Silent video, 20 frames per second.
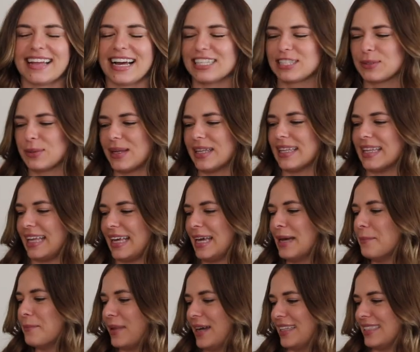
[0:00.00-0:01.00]
that's what
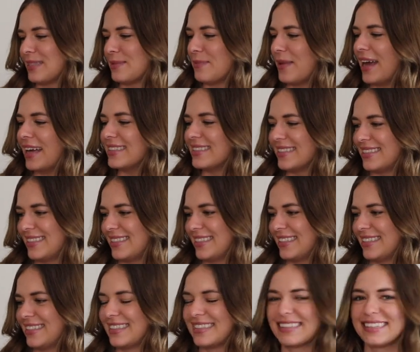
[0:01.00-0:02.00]
lambent meant.
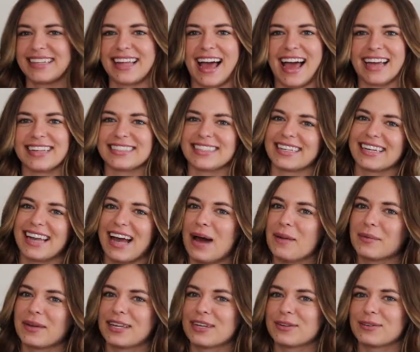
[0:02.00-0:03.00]
I did
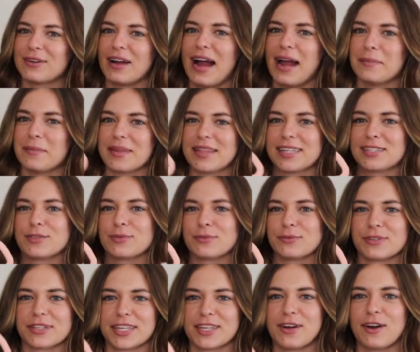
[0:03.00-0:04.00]
not mean to rhyme, and that's a
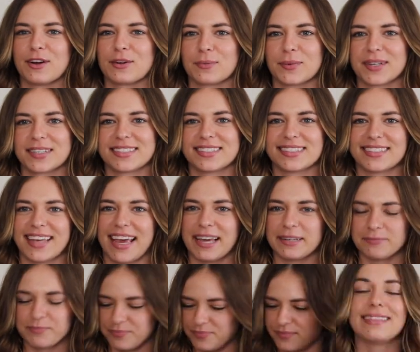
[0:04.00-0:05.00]
really hard word to
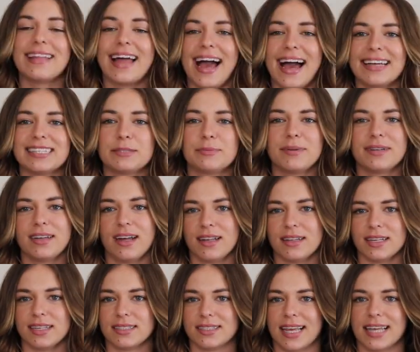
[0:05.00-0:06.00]
say. Last but not
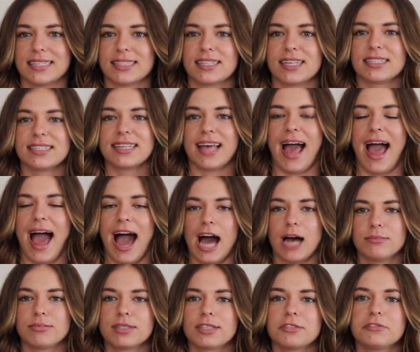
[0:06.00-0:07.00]
least is this
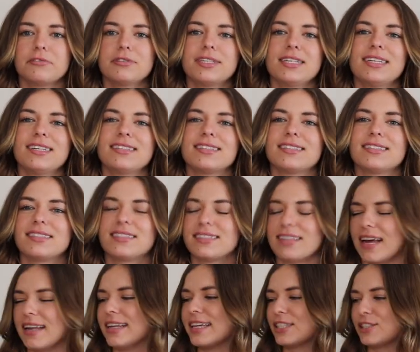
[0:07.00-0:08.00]
absolutely
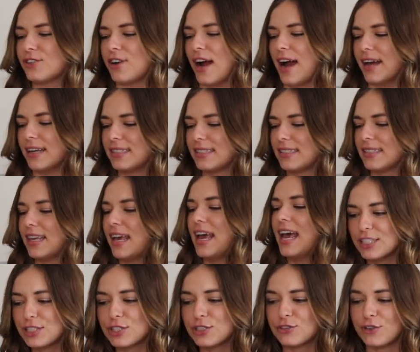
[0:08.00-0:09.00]
stunning dress.
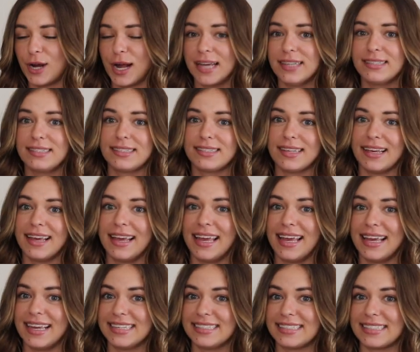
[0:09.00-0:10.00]
This dress
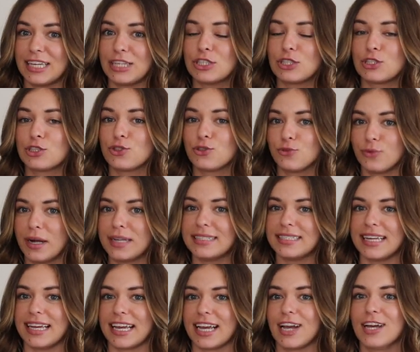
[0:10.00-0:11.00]
is
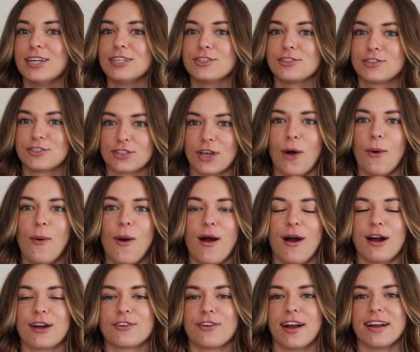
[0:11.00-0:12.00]
trending so
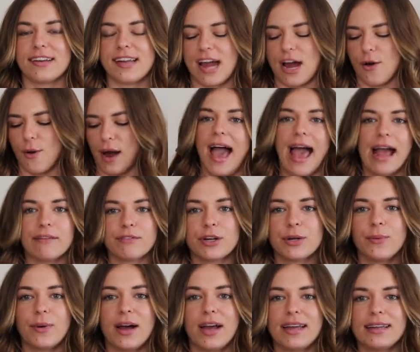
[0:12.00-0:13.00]
hard right now.
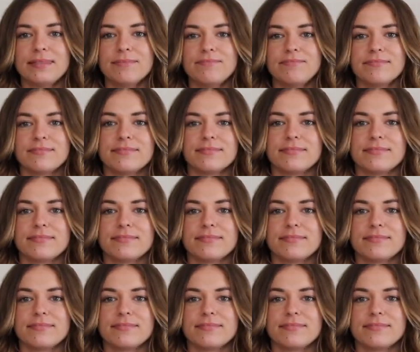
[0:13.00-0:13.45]
Everyone